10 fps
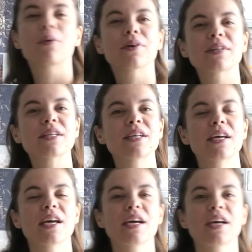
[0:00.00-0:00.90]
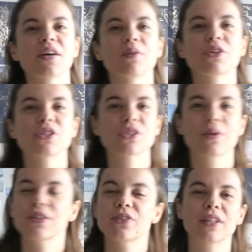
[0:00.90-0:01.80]
one. We're just
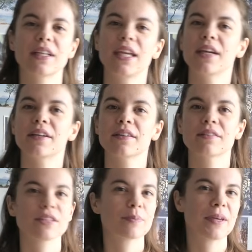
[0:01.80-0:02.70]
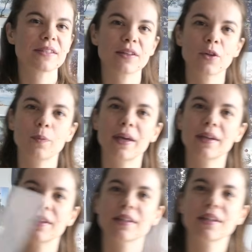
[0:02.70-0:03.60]
going to clear the space a little
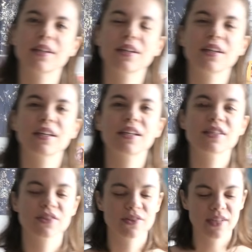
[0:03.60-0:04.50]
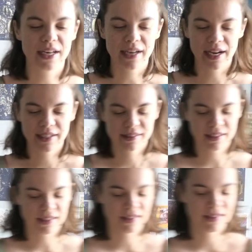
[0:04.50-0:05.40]
bit. So selenite
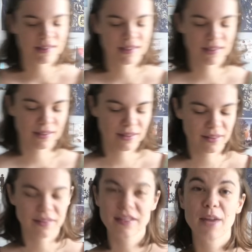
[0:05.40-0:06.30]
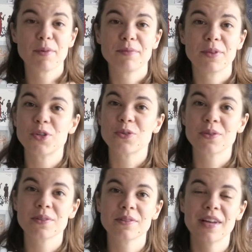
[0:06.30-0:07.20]
is a type of
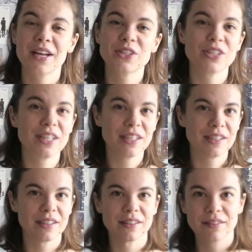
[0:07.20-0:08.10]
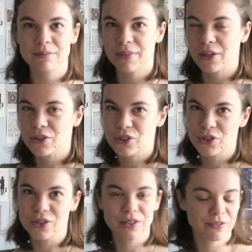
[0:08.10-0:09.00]
mineral, actually. It belongs to
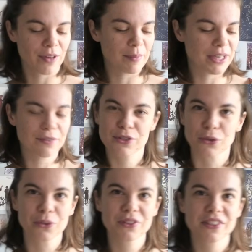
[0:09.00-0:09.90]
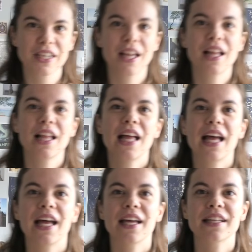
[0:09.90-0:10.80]
the family of salt,
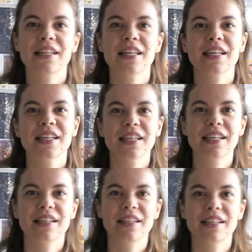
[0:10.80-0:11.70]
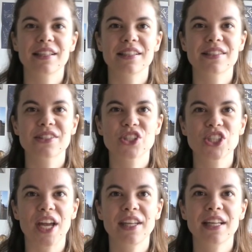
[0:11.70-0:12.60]
and it is
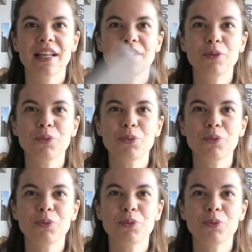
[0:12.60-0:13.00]
shining like the